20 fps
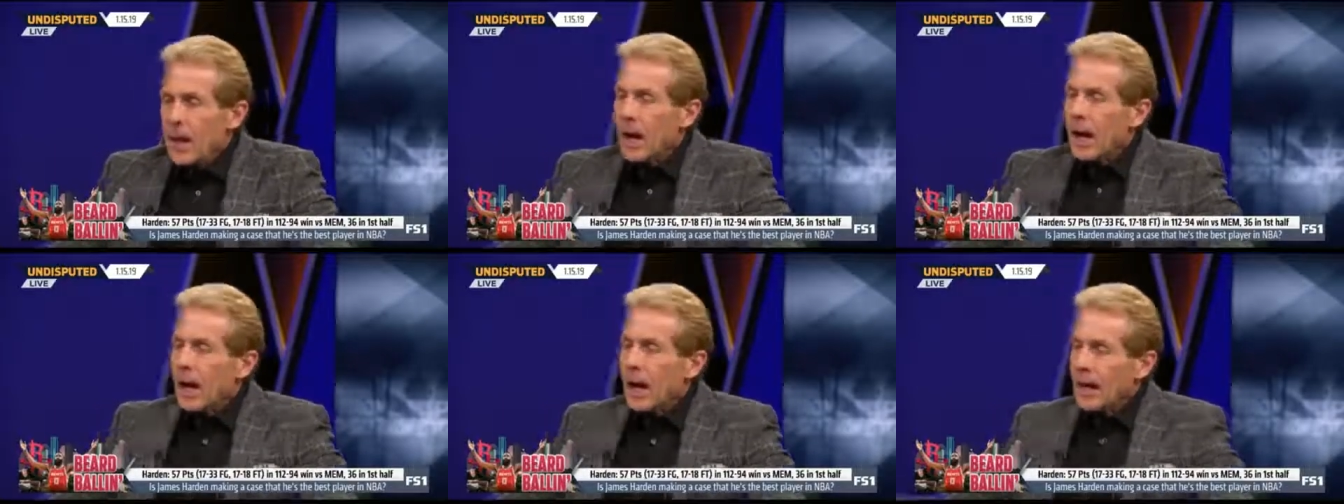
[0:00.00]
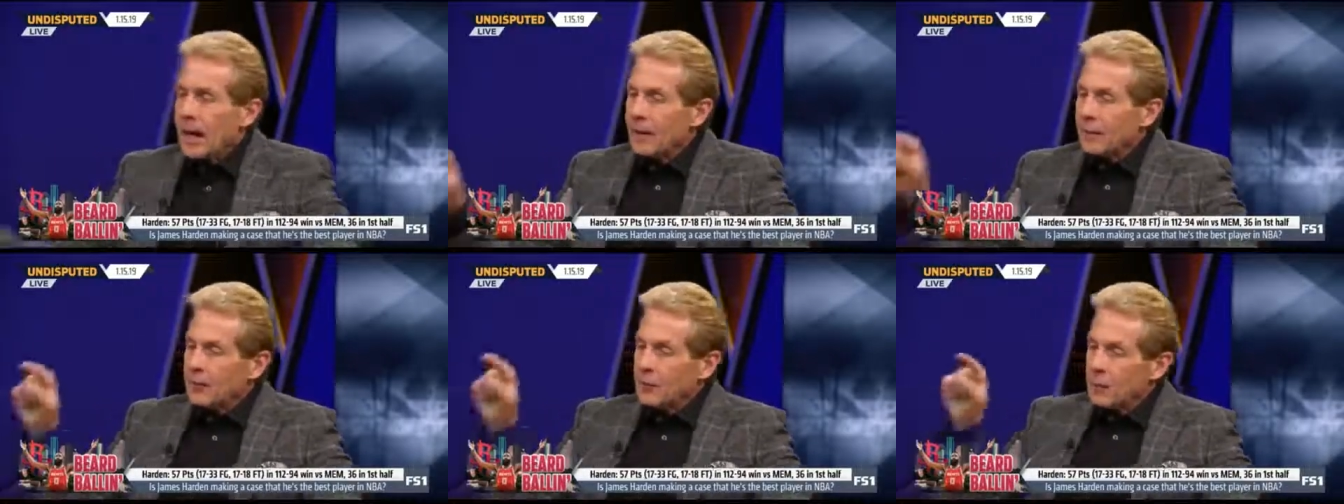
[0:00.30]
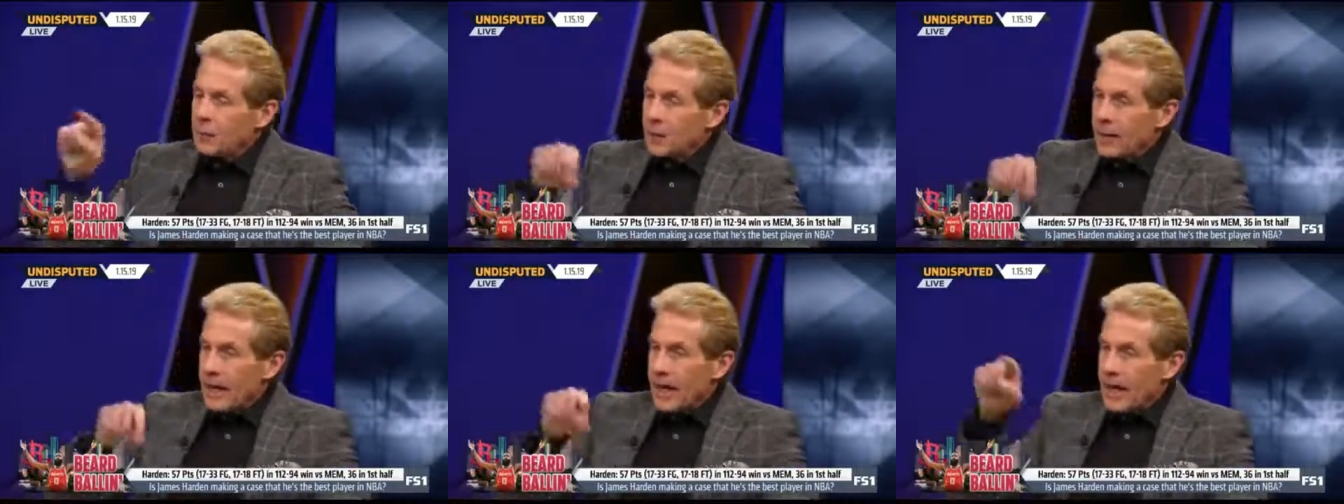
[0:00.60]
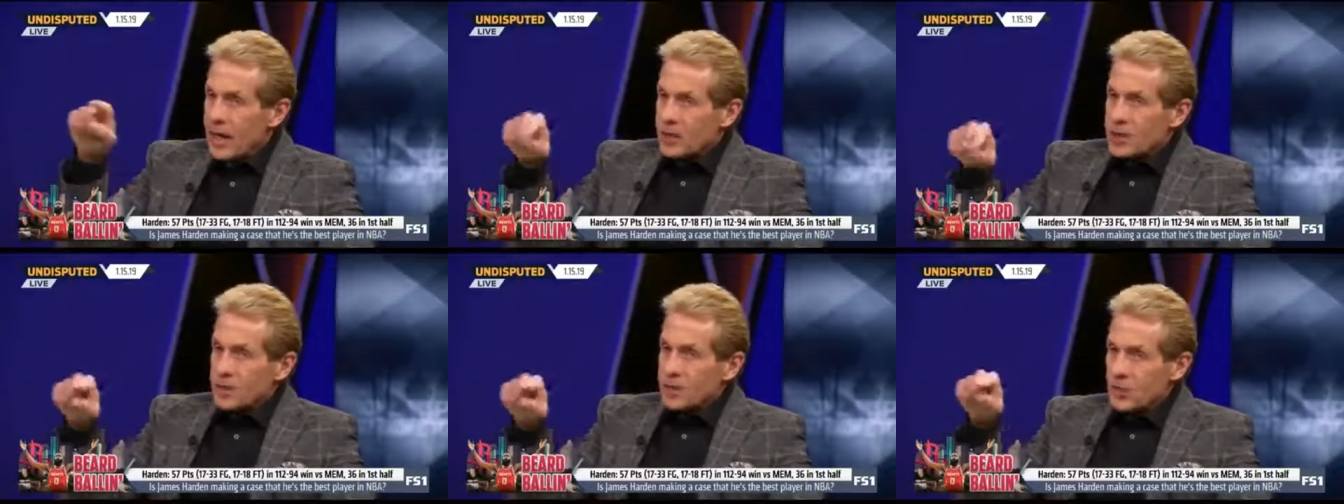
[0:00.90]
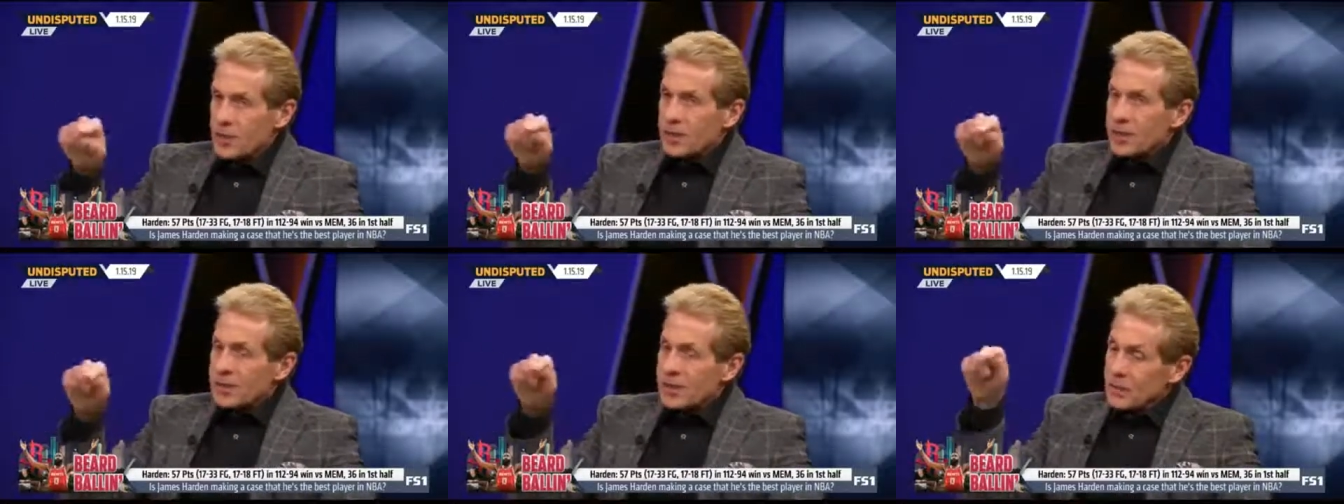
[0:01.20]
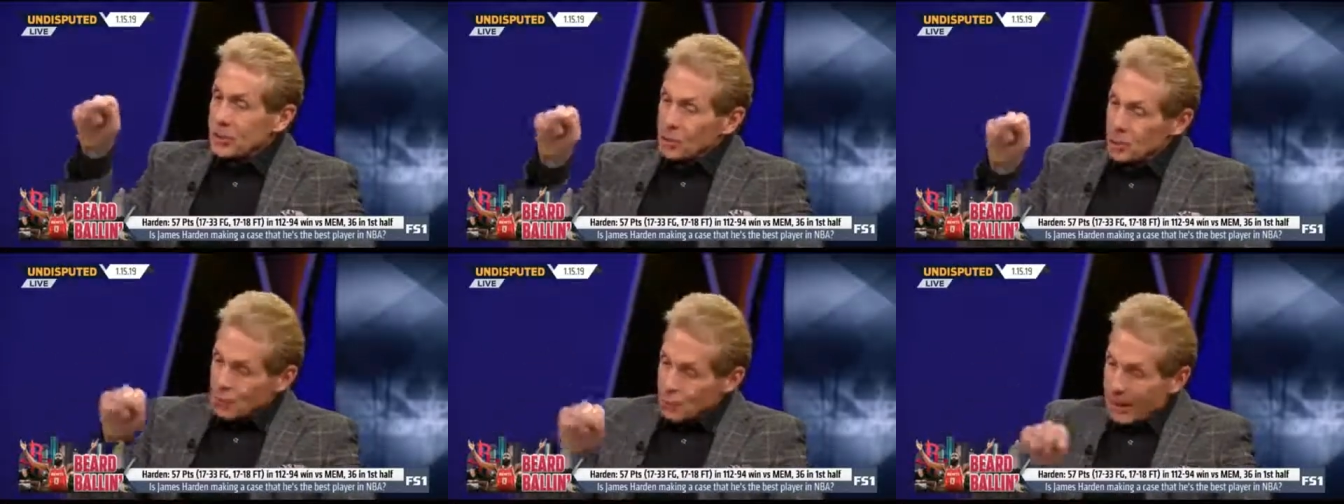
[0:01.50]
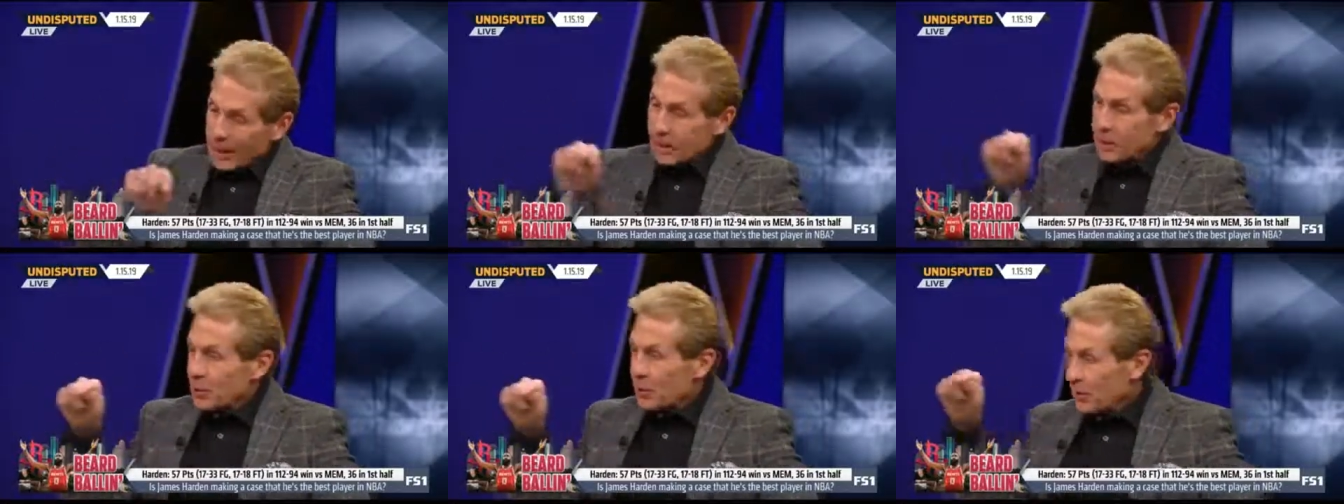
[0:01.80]
I have to put an asterisk,
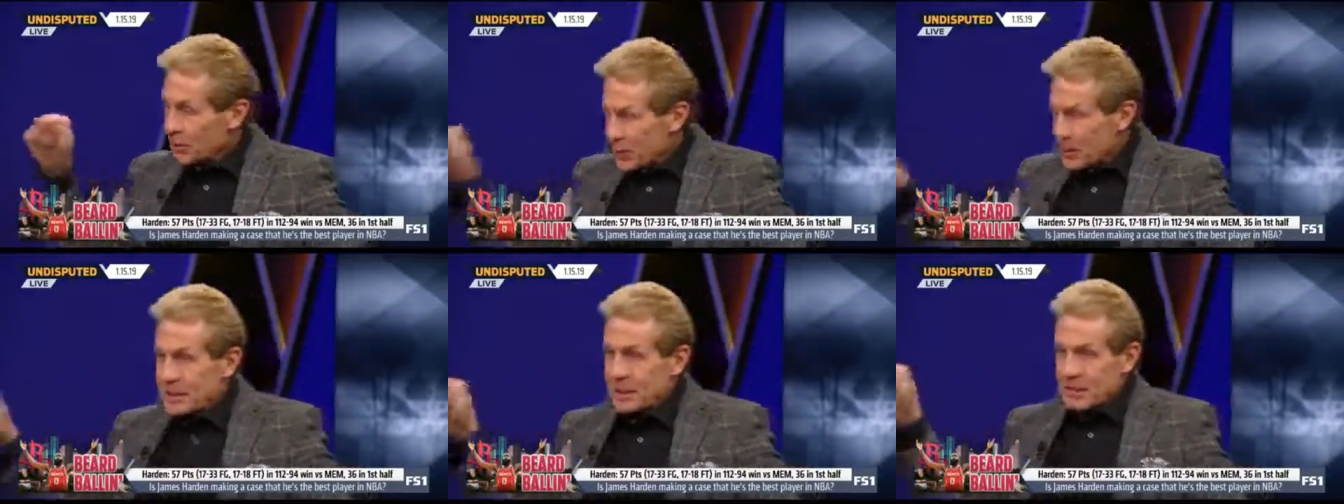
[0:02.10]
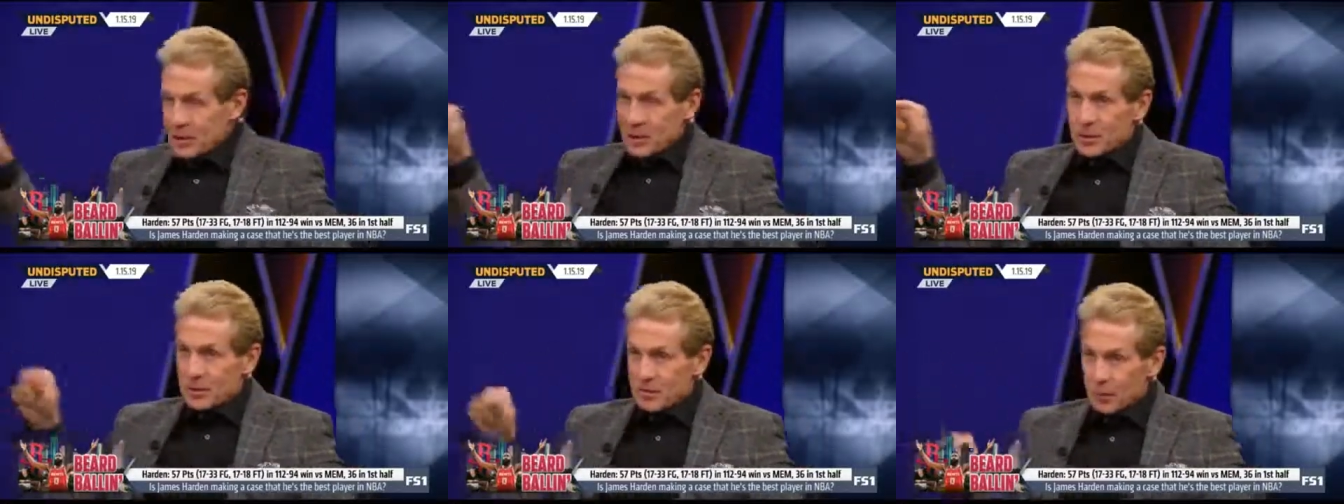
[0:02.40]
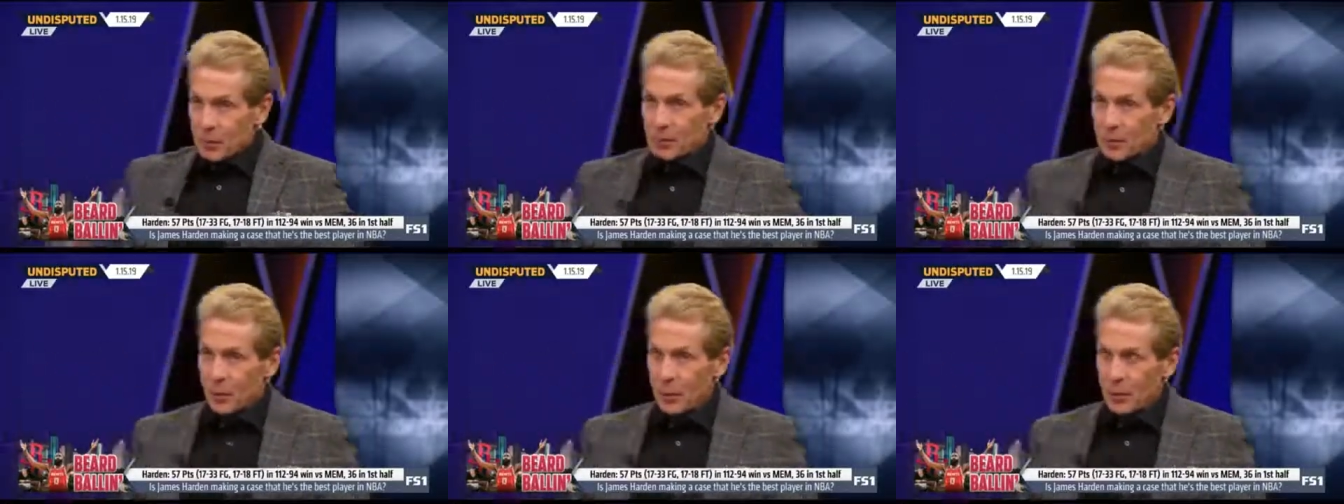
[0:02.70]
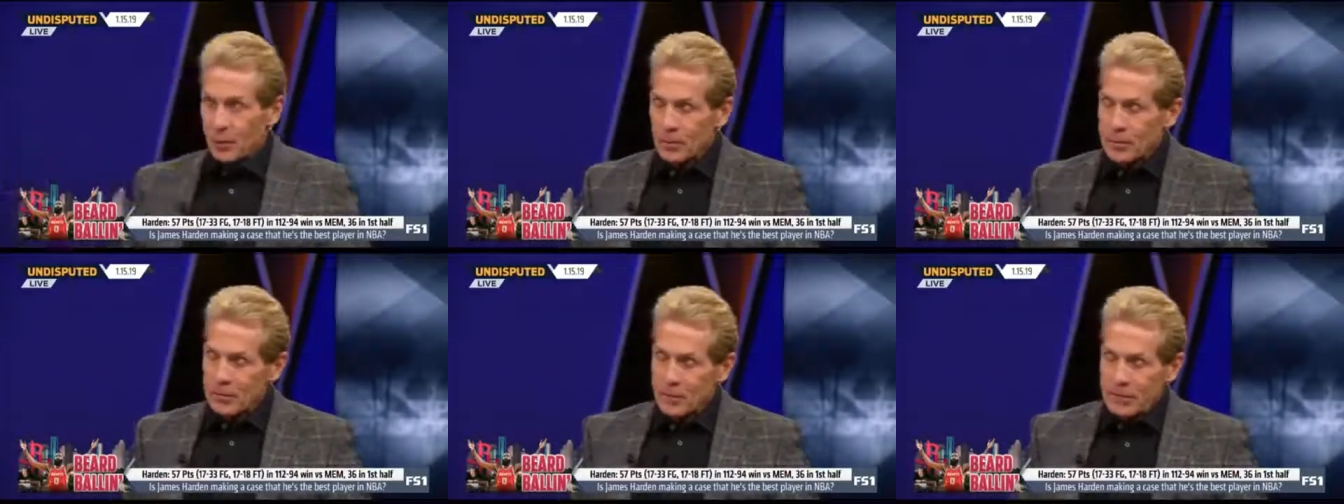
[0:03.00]
regular season performance,